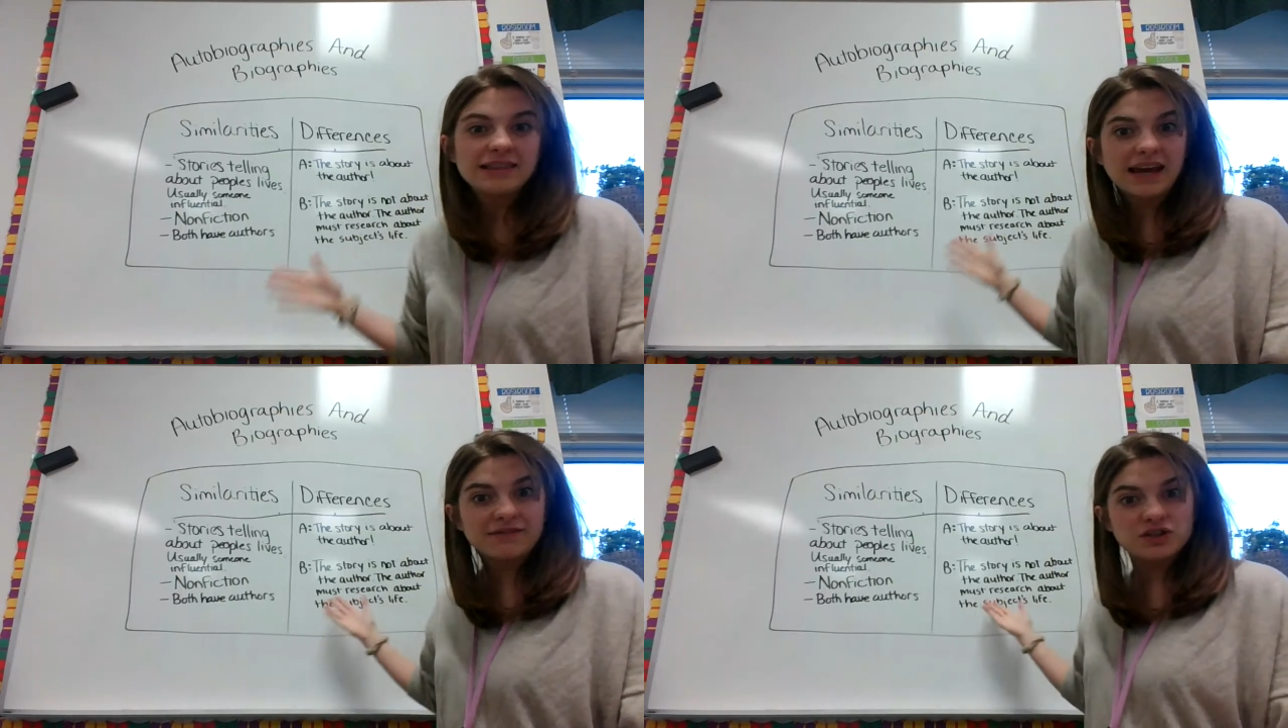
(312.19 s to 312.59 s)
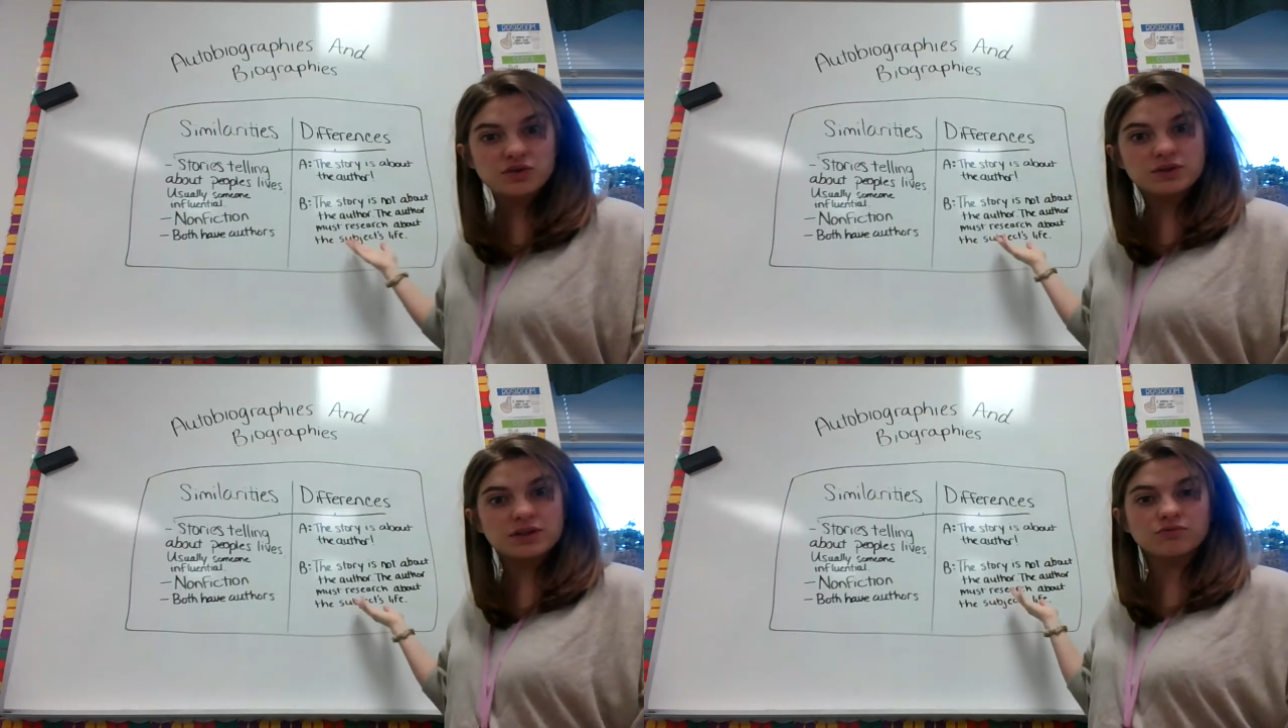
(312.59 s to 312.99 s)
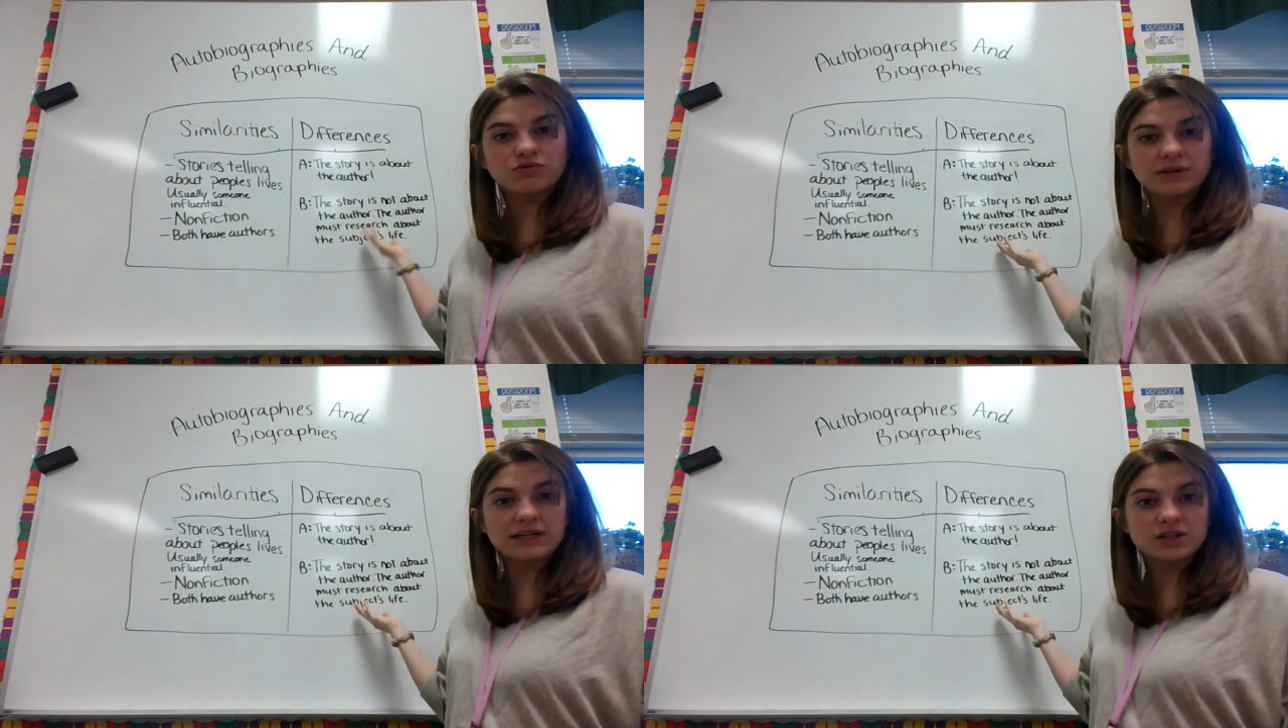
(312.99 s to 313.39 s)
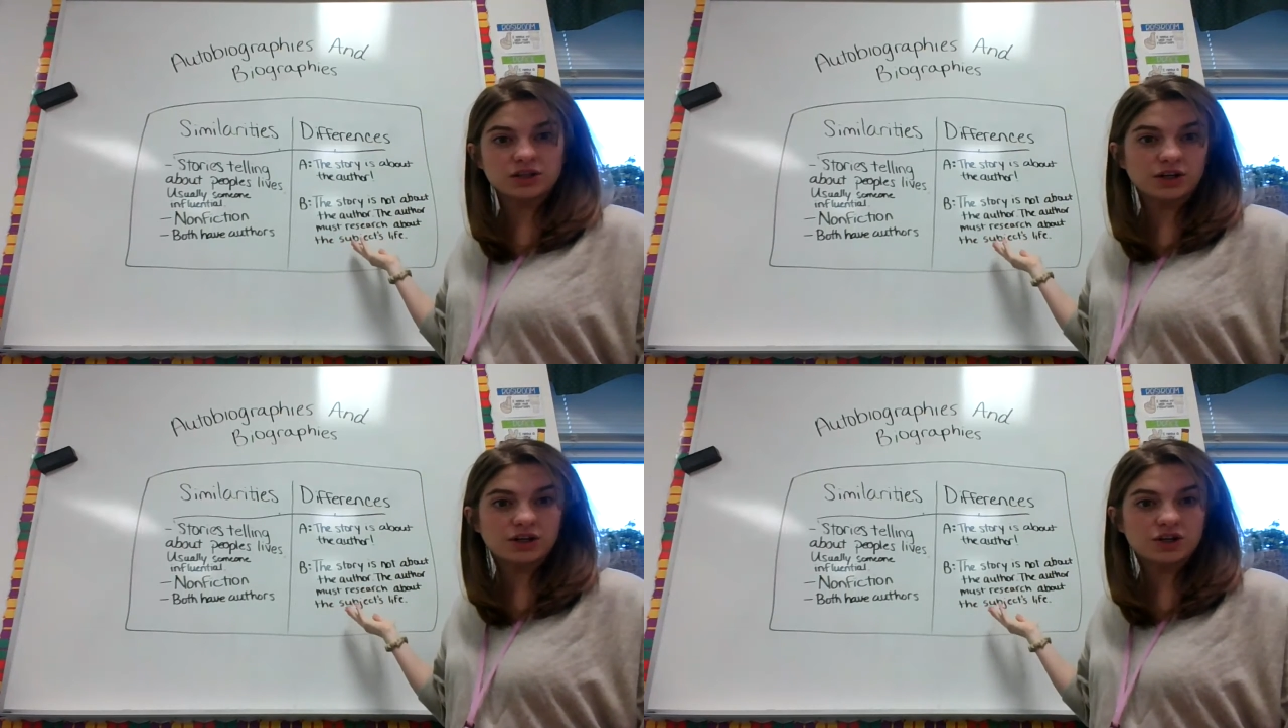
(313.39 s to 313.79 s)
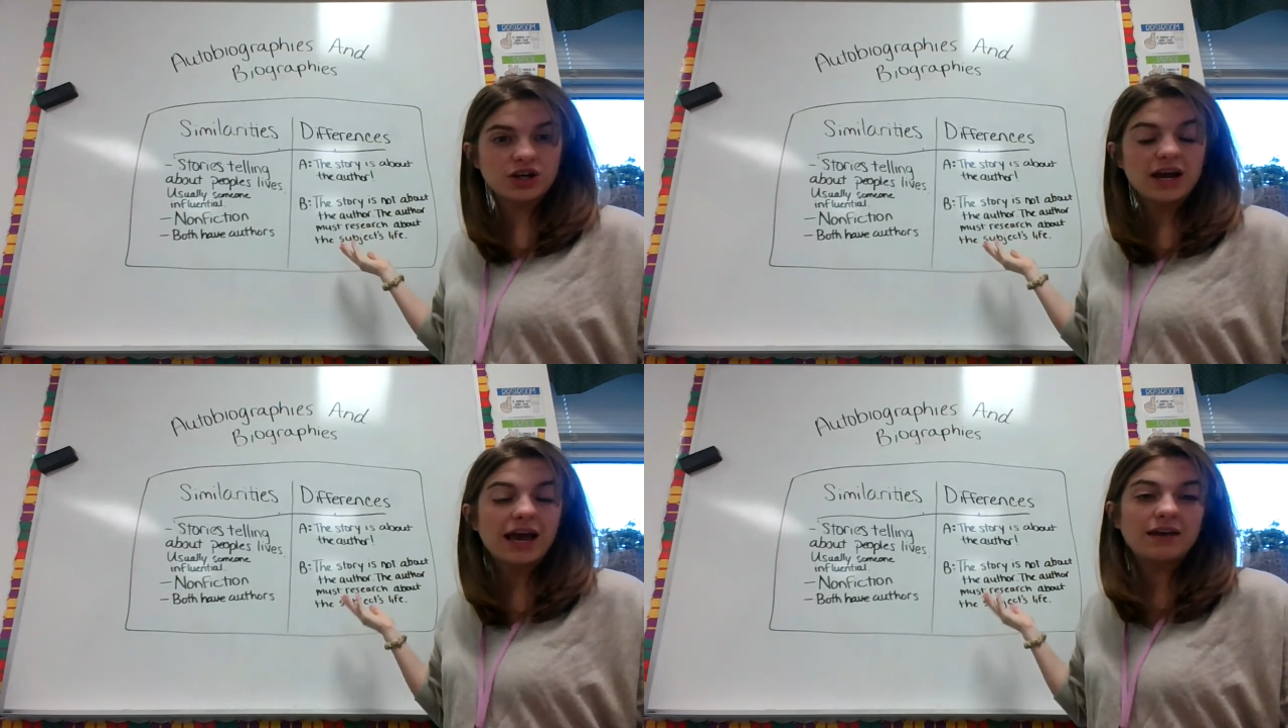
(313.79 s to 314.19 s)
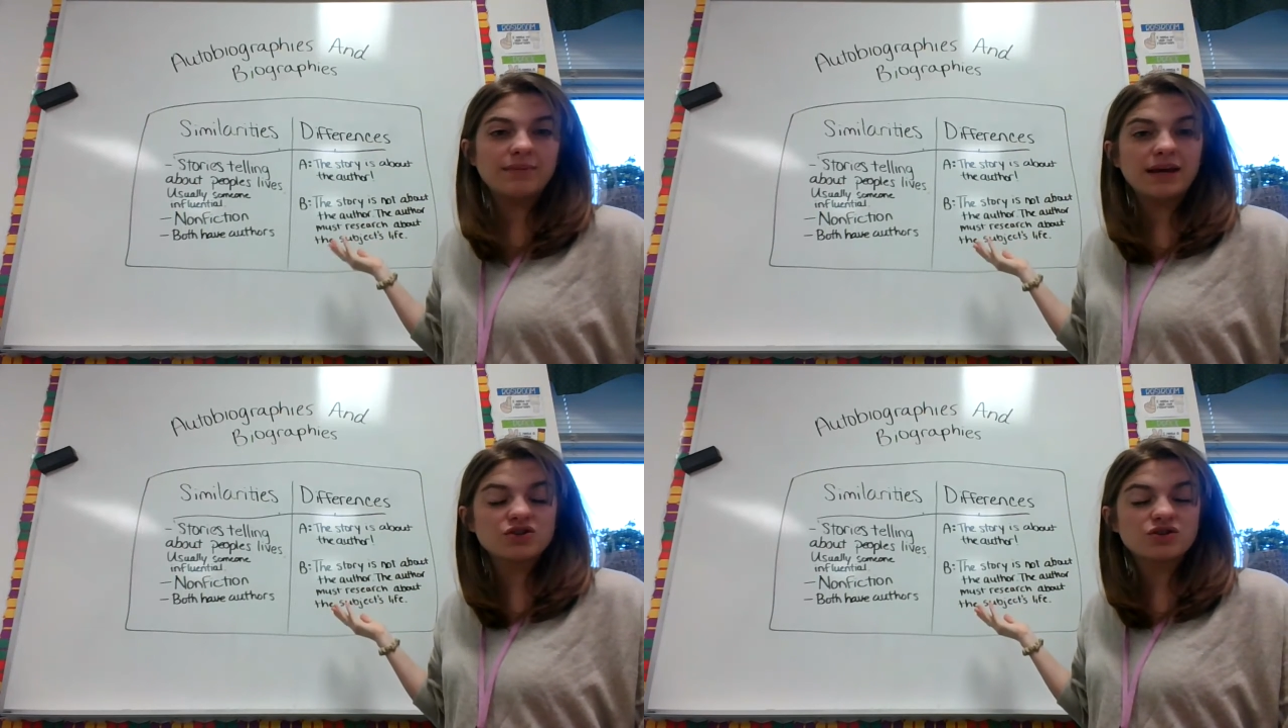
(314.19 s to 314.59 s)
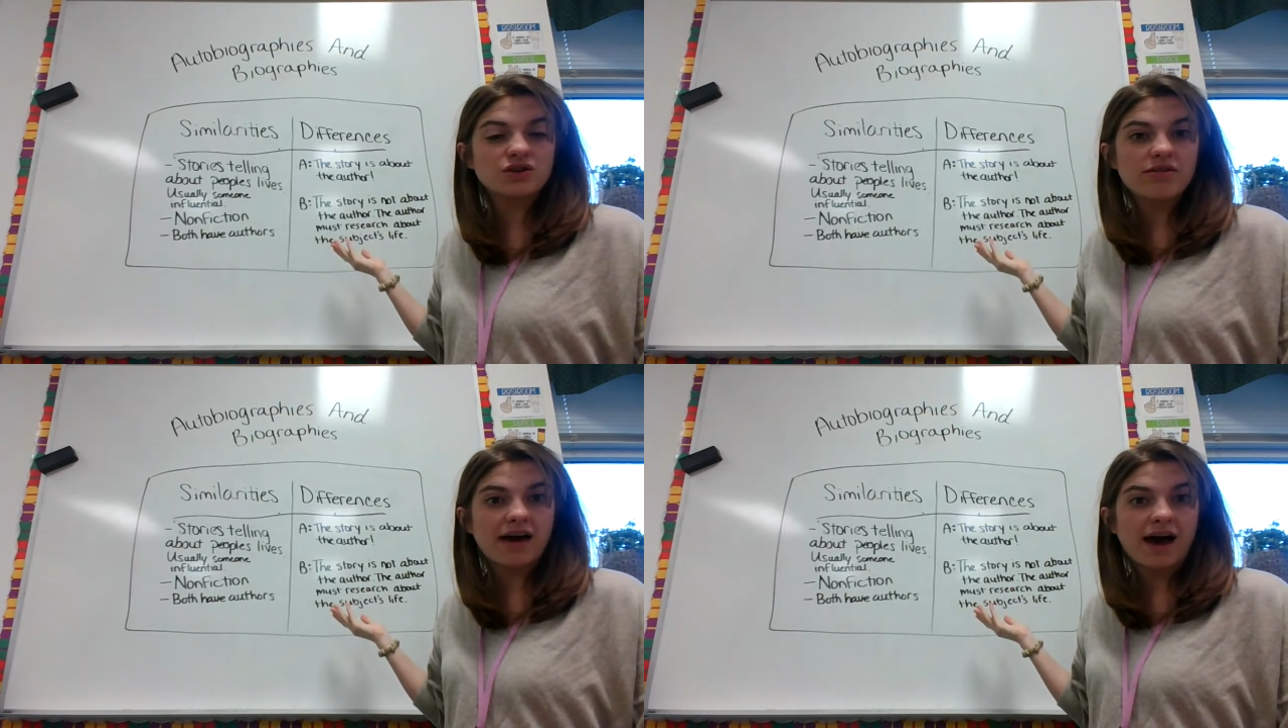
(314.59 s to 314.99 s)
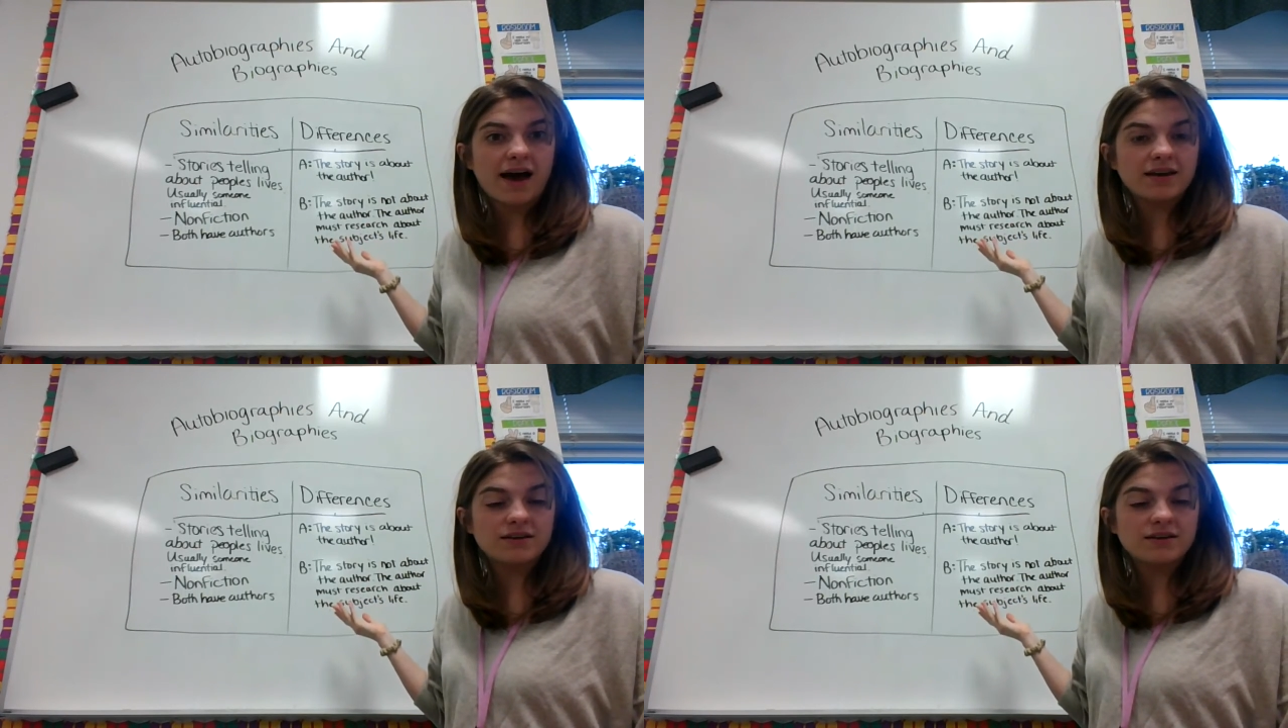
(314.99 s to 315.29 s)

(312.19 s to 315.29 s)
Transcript: they have to do some research and make sure that,